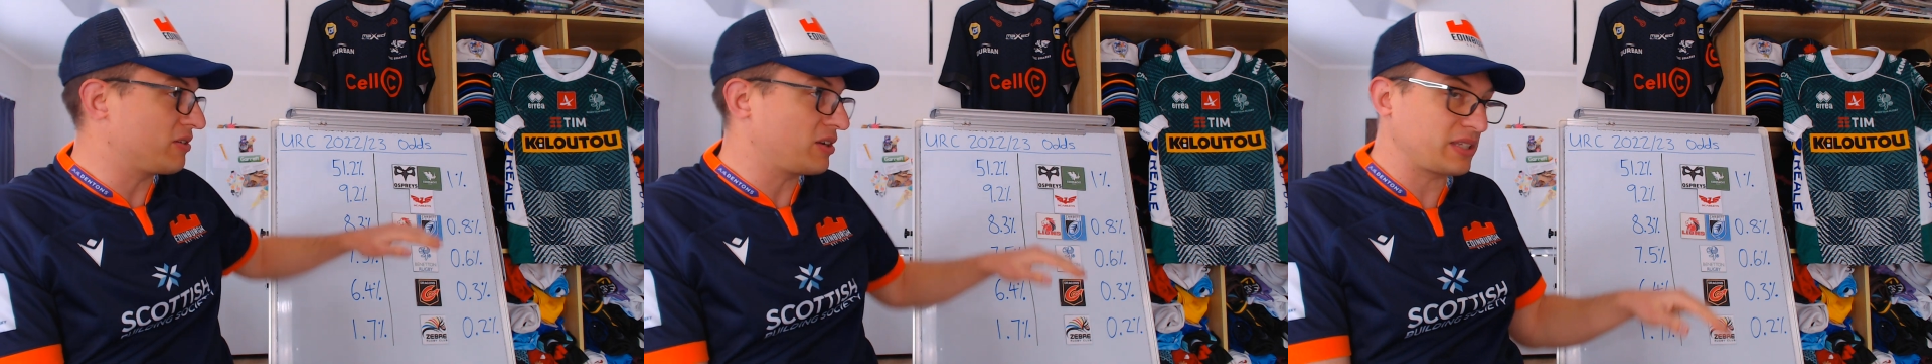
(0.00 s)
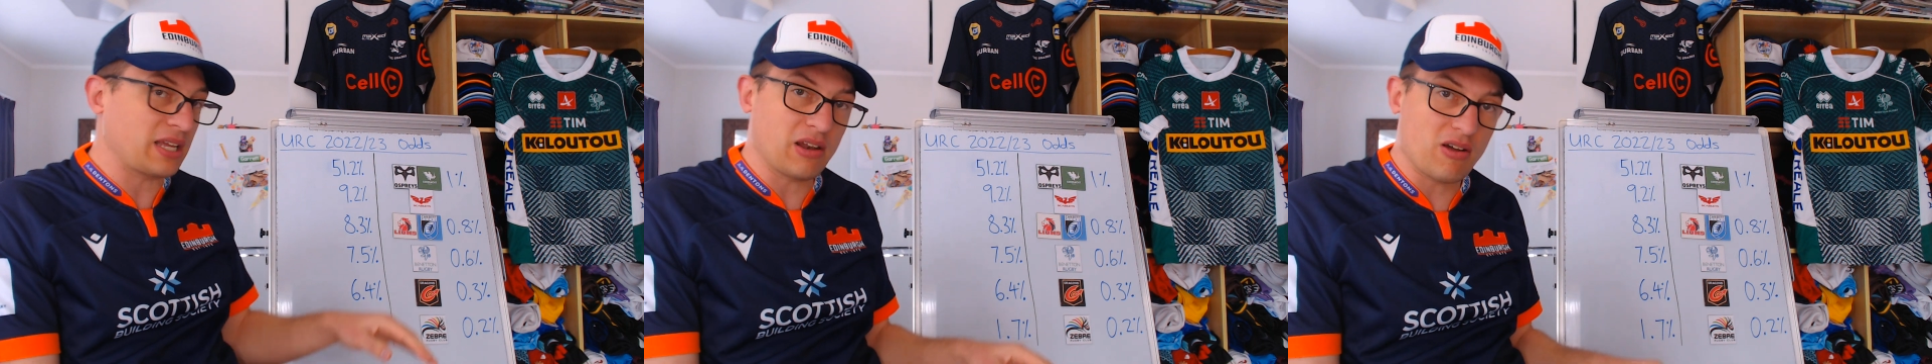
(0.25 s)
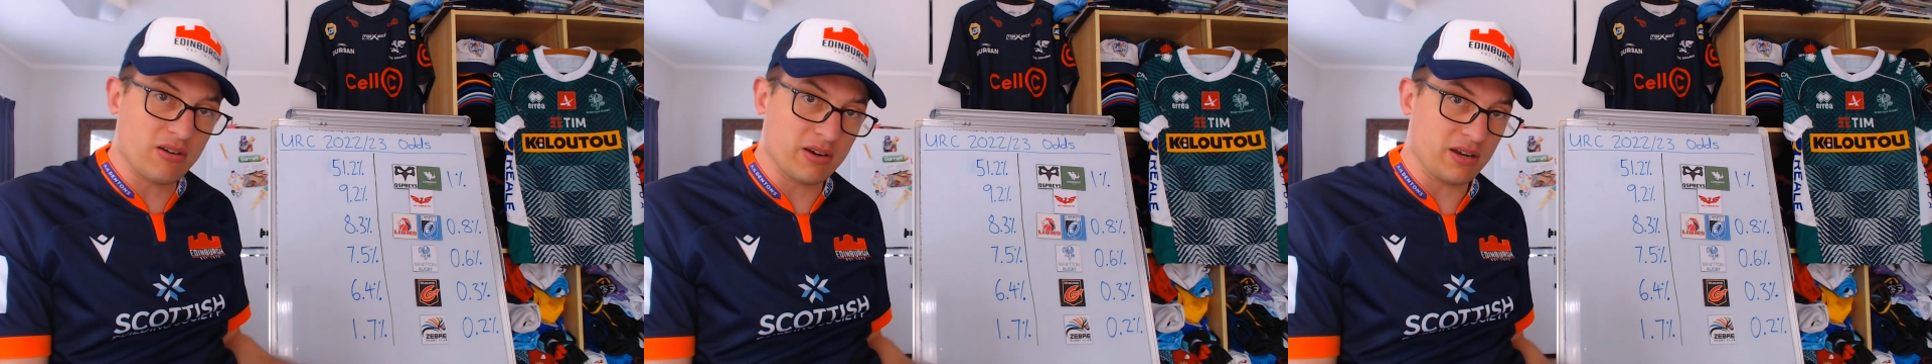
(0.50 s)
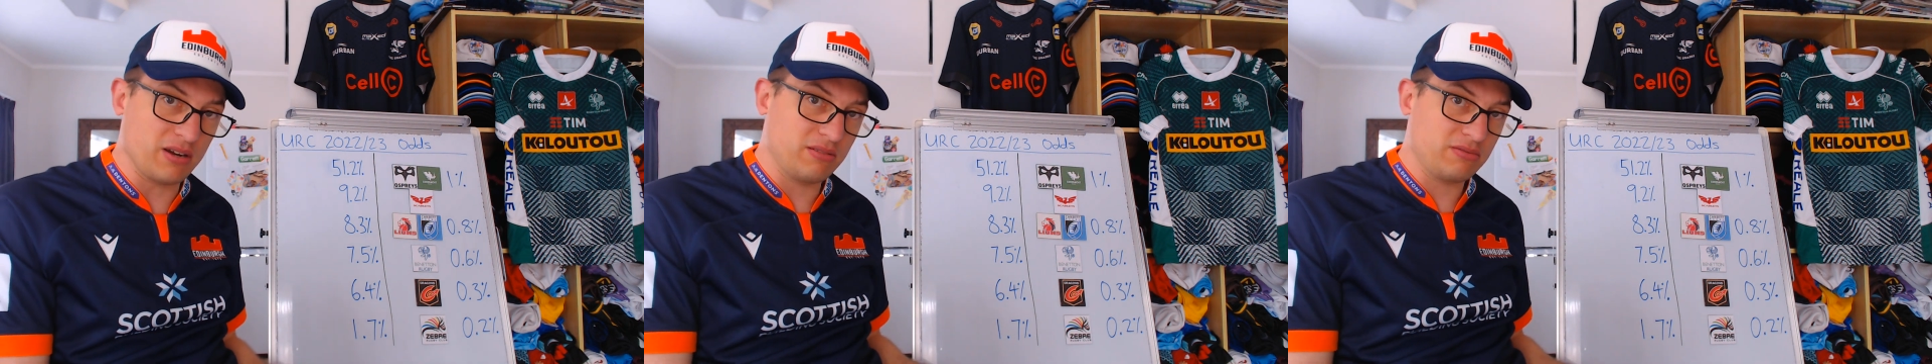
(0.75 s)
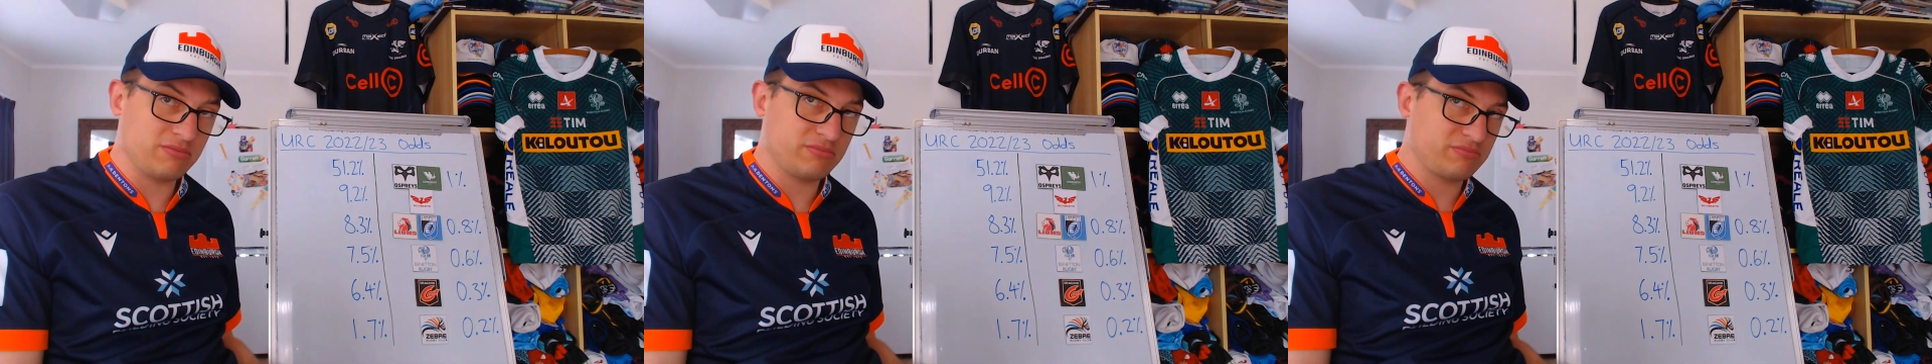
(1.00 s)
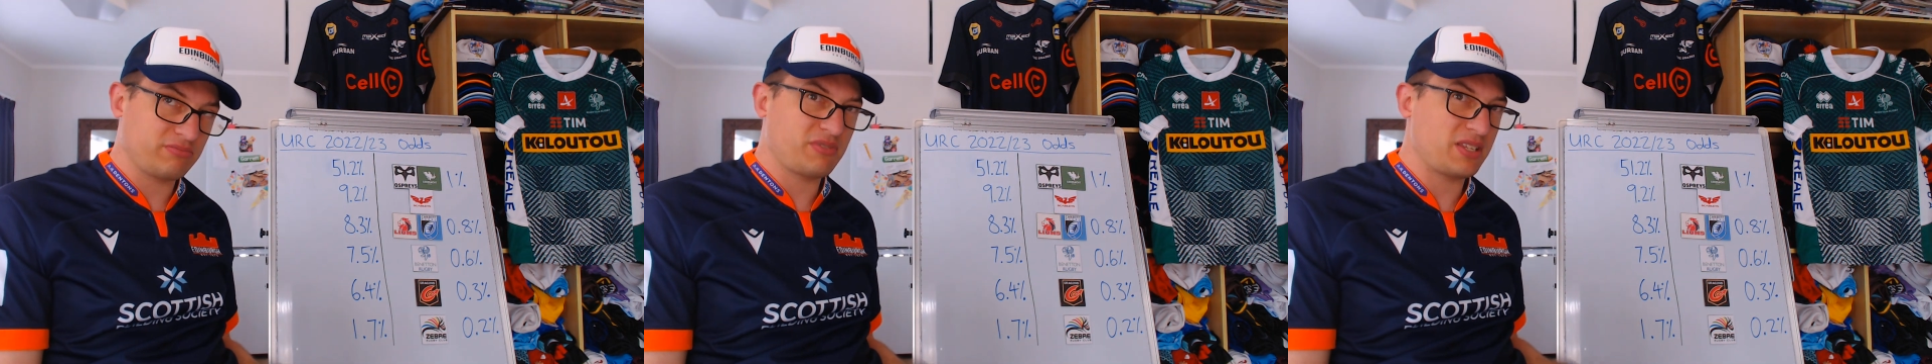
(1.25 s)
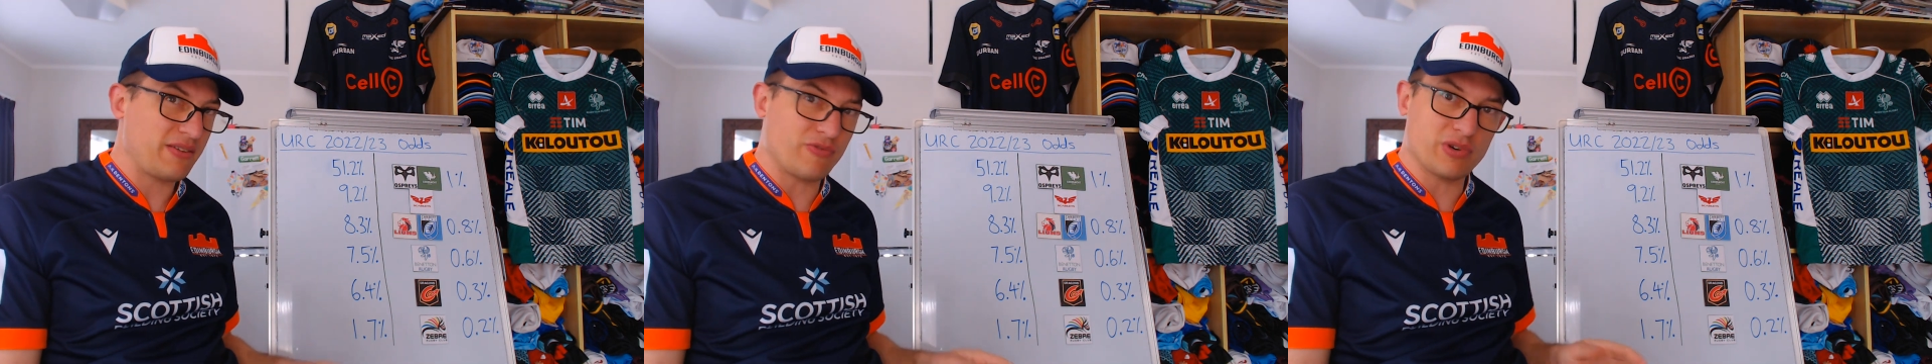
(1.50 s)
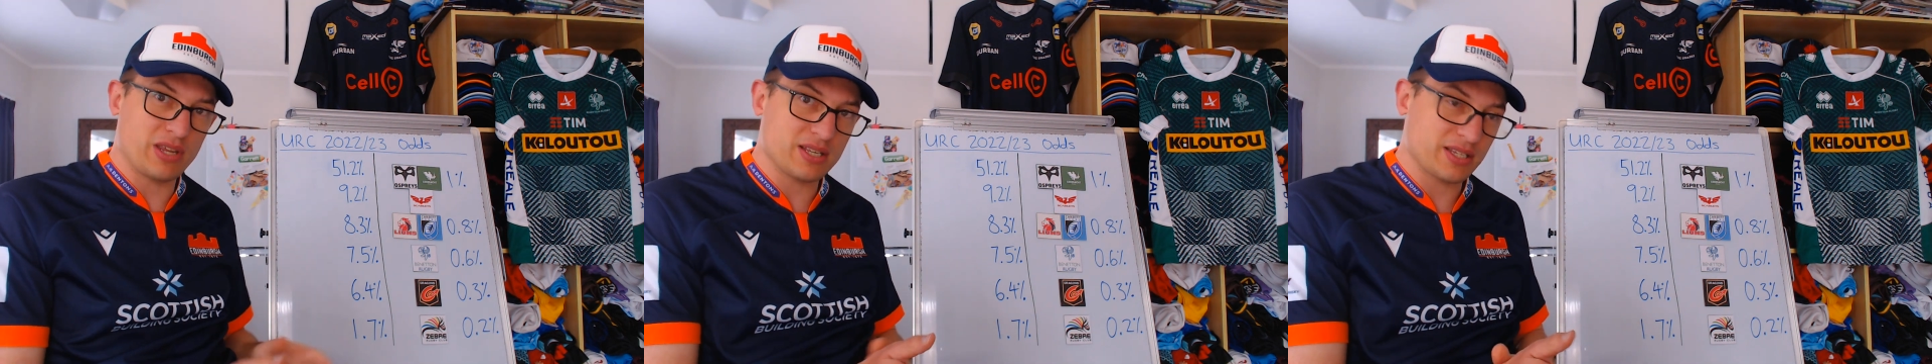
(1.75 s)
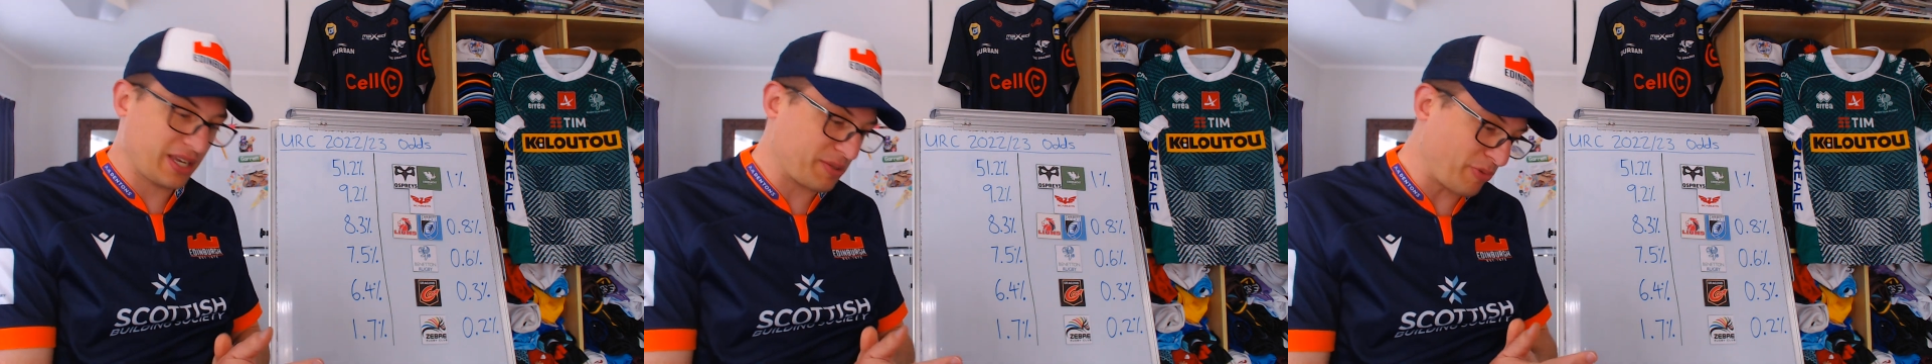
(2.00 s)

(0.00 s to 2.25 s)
not that long ago. Several years, I guess,